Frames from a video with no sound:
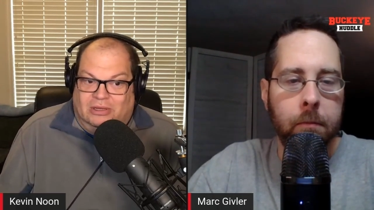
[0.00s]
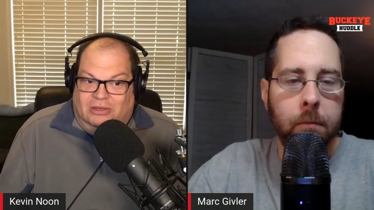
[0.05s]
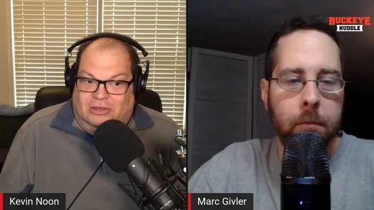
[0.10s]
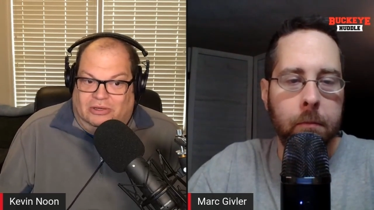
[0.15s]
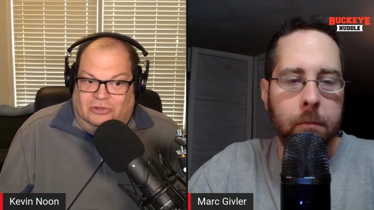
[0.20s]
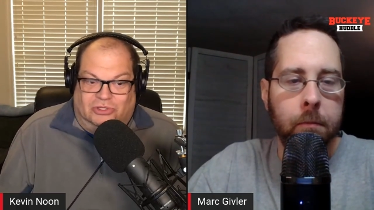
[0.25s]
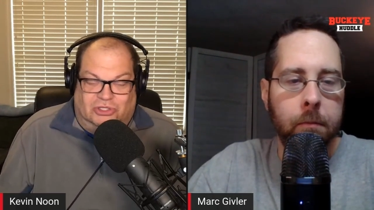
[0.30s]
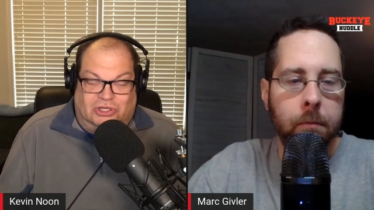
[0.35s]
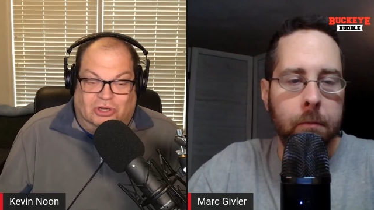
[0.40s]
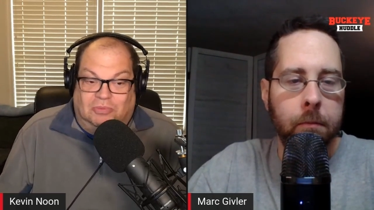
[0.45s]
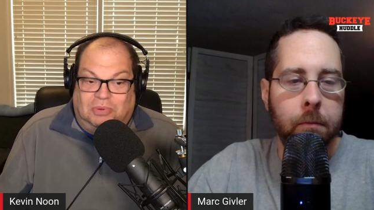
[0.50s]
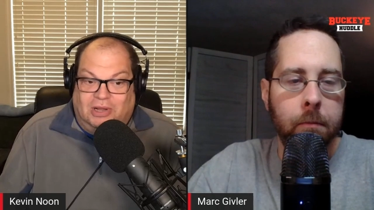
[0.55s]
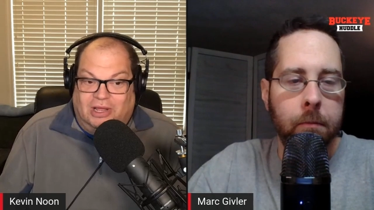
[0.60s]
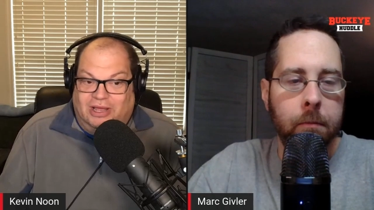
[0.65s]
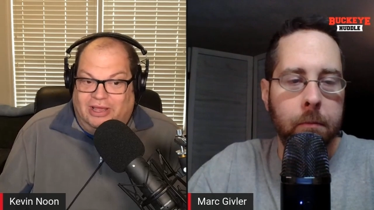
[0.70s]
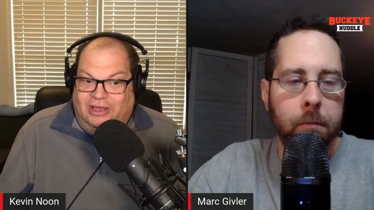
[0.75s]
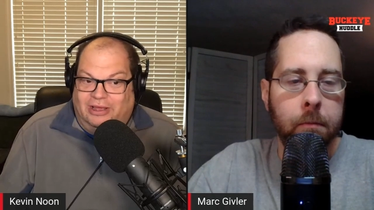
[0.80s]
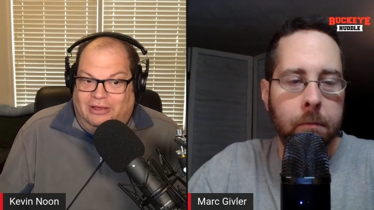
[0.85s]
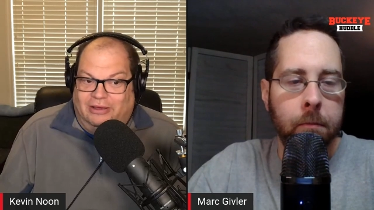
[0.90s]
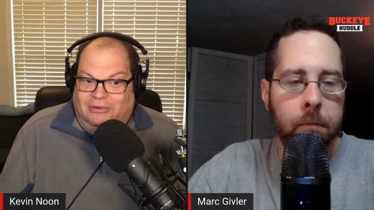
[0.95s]
Speaker 1: you're still
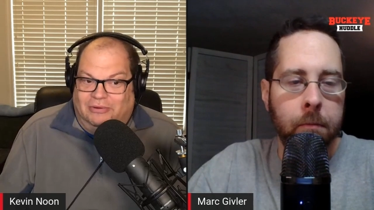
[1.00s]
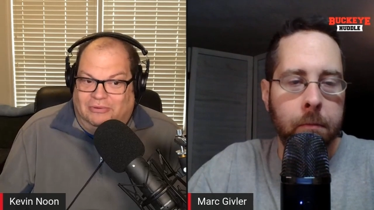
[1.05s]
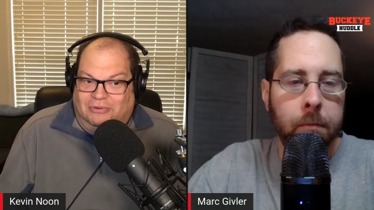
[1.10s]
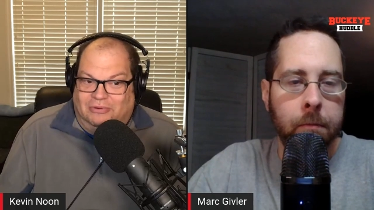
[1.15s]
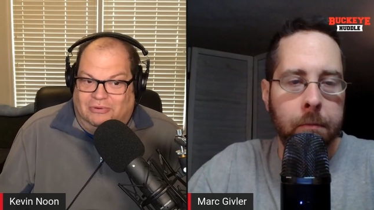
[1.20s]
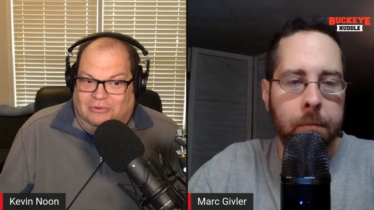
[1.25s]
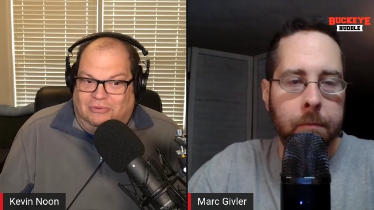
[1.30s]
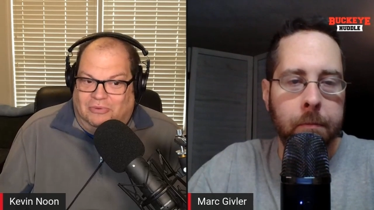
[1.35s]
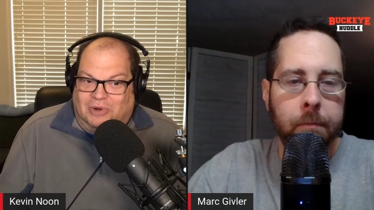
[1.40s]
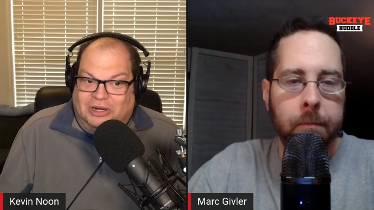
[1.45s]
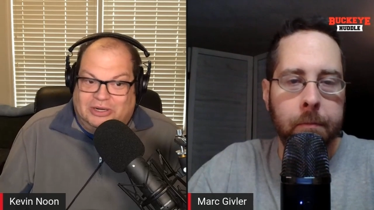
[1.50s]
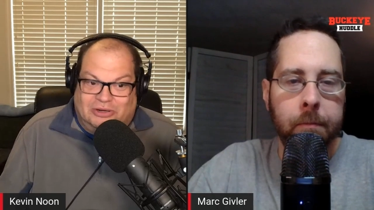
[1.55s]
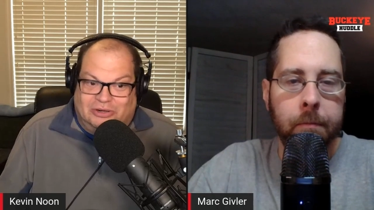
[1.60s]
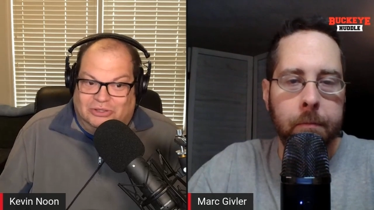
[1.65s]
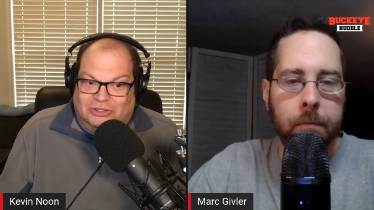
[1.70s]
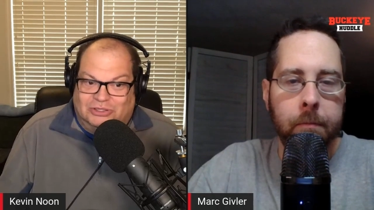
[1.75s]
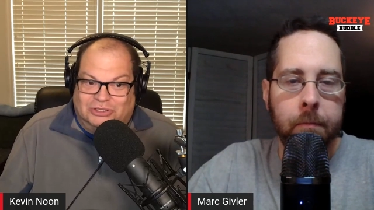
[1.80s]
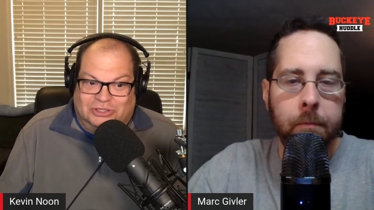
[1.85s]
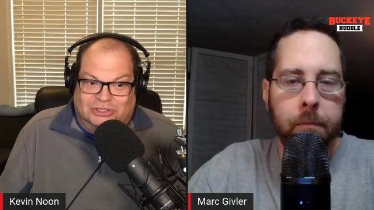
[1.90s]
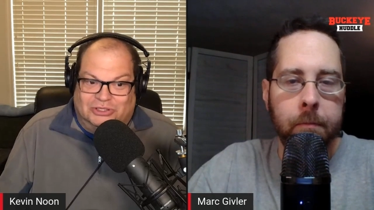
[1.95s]
playing
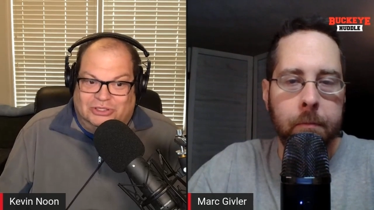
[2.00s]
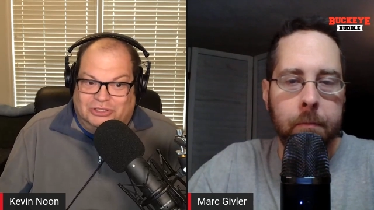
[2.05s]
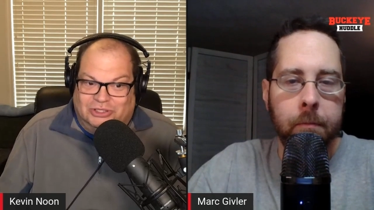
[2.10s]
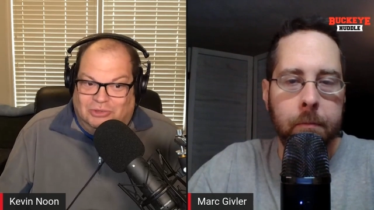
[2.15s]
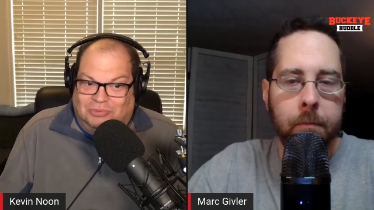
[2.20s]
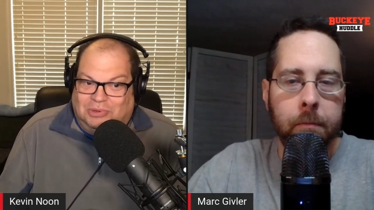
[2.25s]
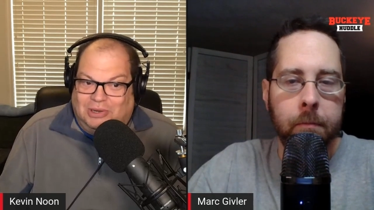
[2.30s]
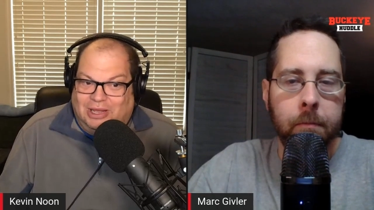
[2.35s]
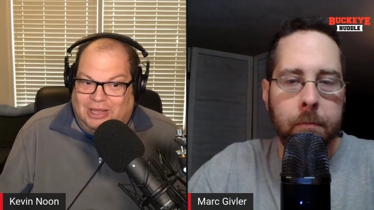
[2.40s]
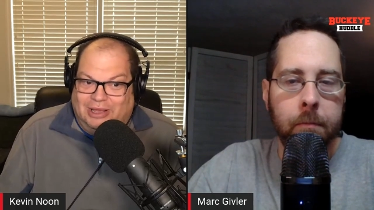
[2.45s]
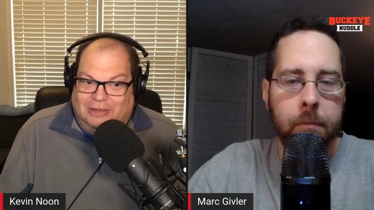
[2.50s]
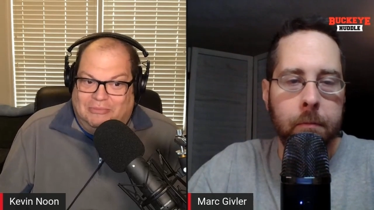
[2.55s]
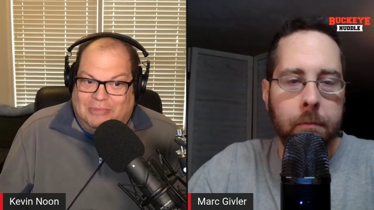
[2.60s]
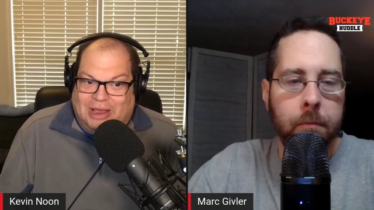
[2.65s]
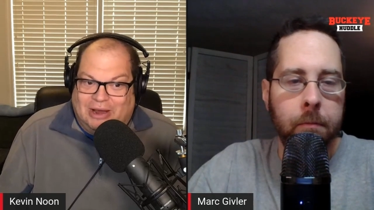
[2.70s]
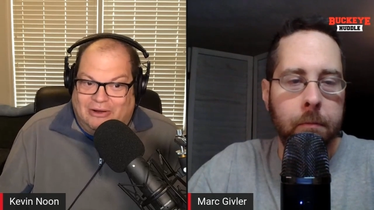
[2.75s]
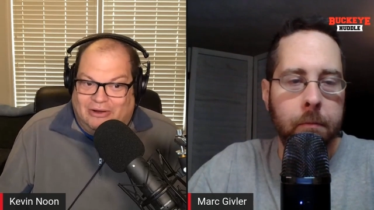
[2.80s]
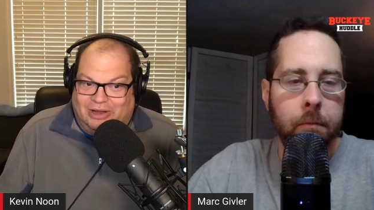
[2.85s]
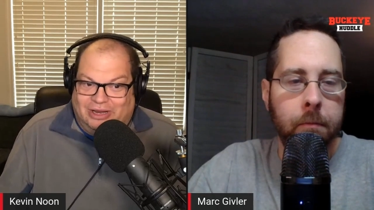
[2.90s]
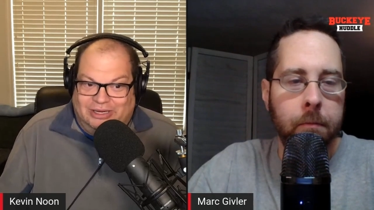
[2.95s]
rutgers and you're still playing
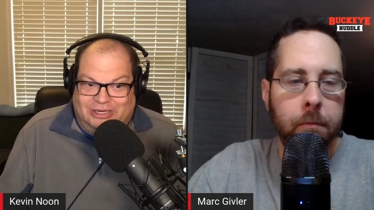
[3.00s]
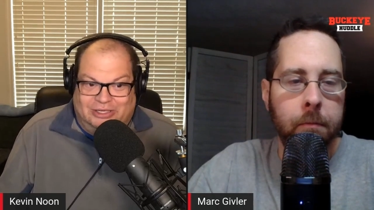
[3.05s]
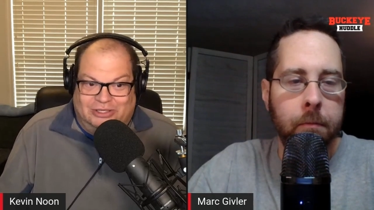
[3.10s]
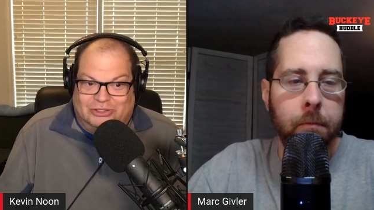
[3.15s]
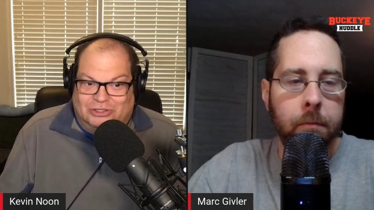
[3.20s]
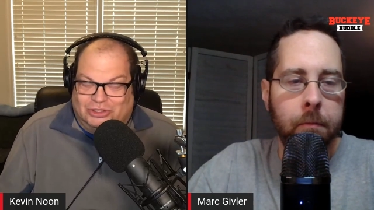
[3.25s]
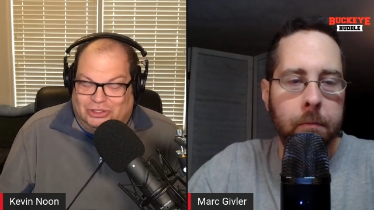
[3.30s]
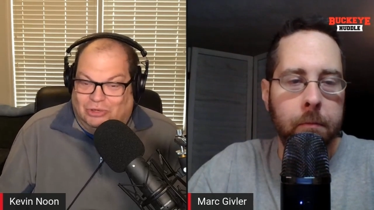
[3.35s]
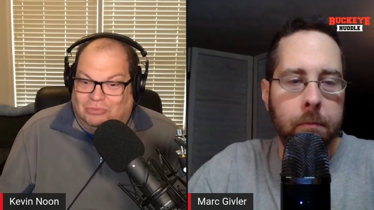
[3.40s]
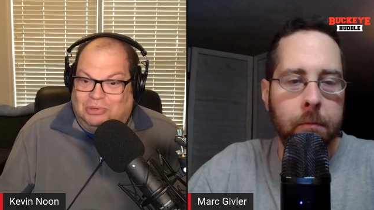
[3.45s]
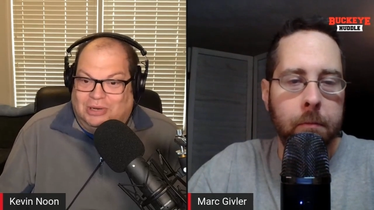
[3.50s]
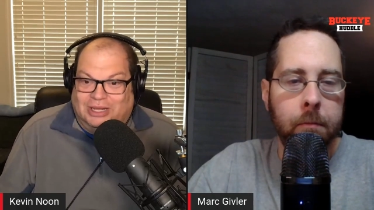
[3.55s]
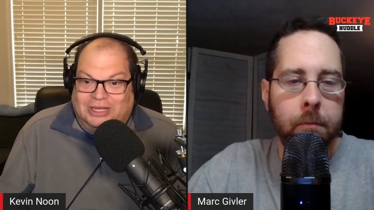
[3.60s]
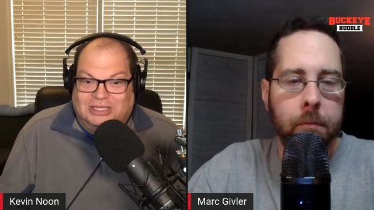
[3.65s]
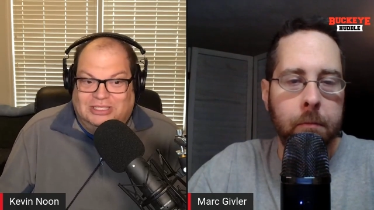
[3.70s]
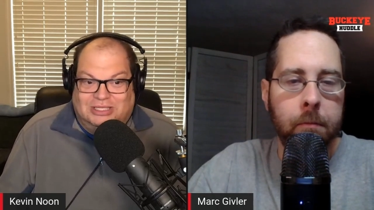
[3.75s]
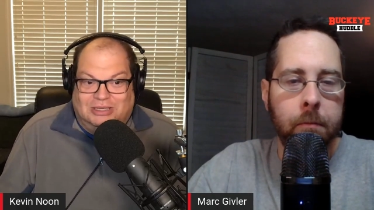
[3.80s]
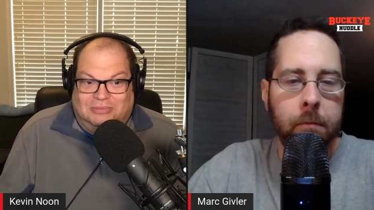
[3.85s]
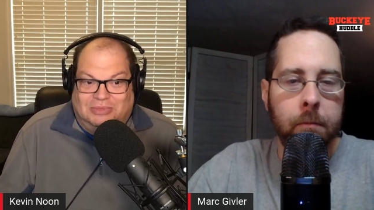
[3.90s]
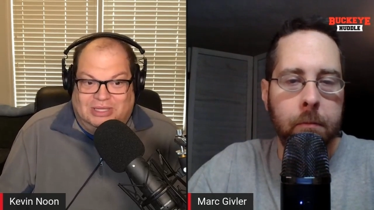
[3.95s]
maryland and you're still playing
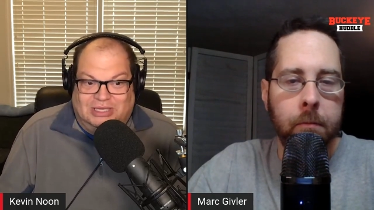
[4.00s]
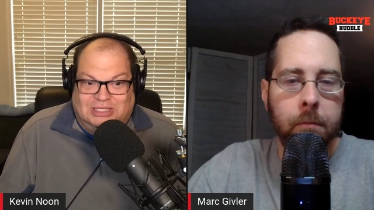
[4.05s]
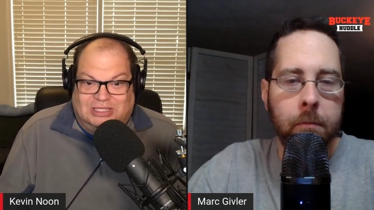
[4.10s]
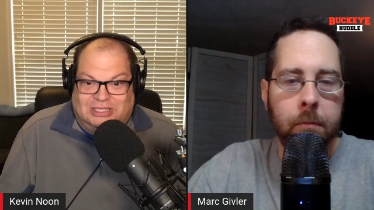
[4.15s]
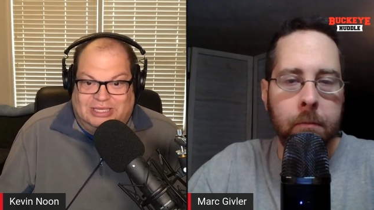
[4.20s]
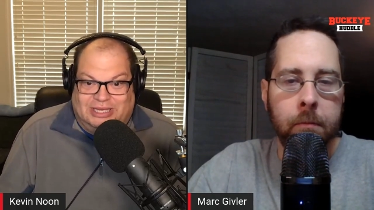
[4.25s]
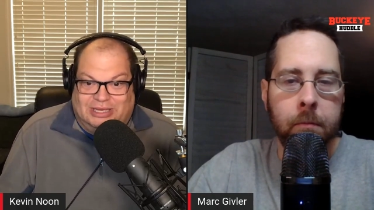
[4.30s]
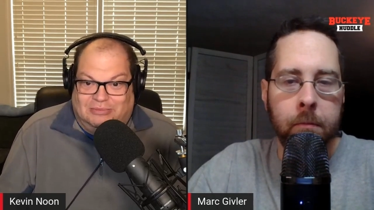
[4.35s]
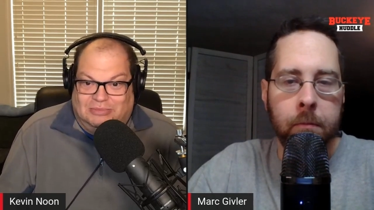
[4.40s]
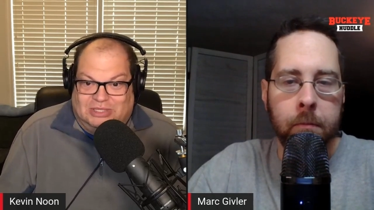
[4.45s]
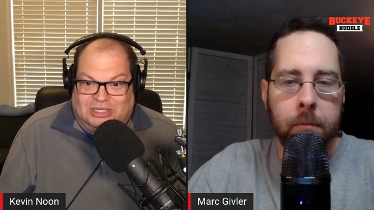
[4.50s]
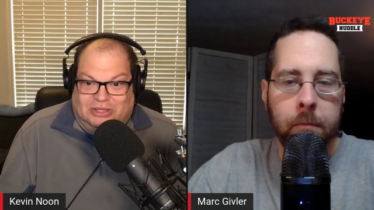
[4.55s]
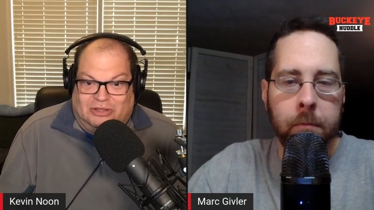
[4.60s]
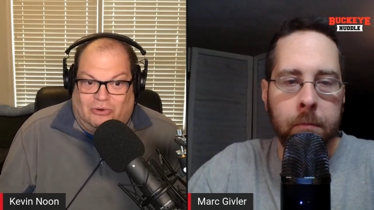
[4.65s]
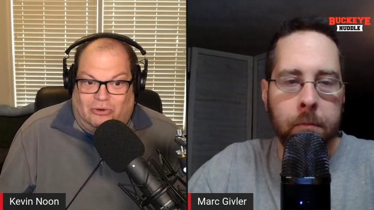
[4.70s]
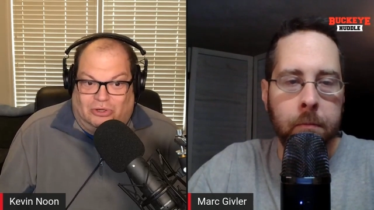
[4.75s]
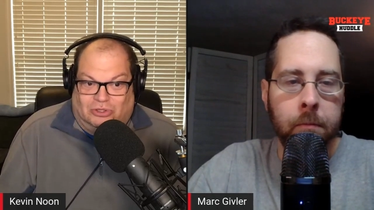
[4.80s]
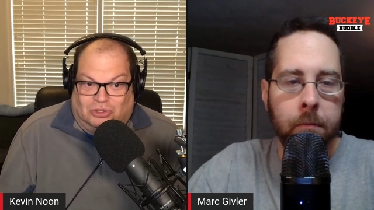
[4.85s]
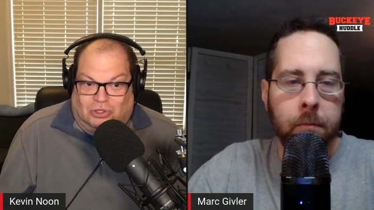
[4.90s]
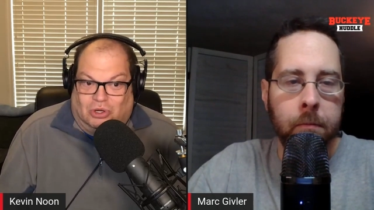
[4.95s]
some of these teams and
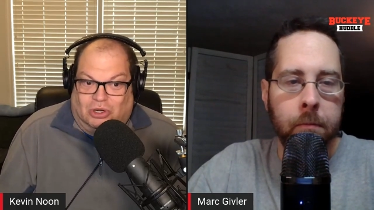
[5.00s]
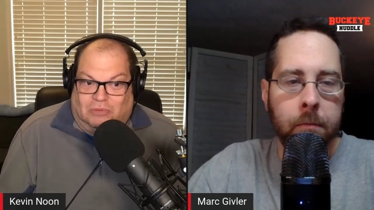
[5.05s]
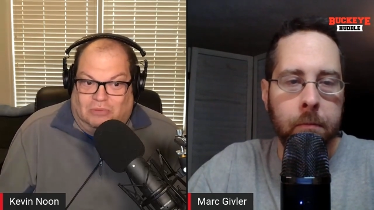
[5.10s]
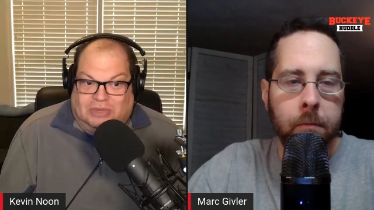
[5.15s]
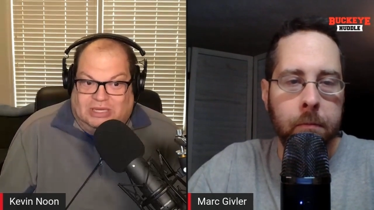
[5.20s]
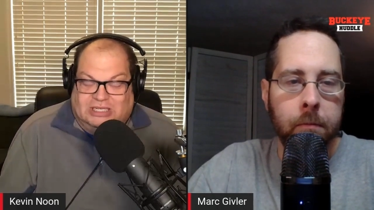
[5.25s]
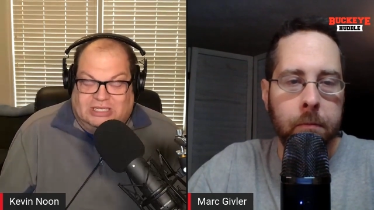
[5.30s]
there's going to be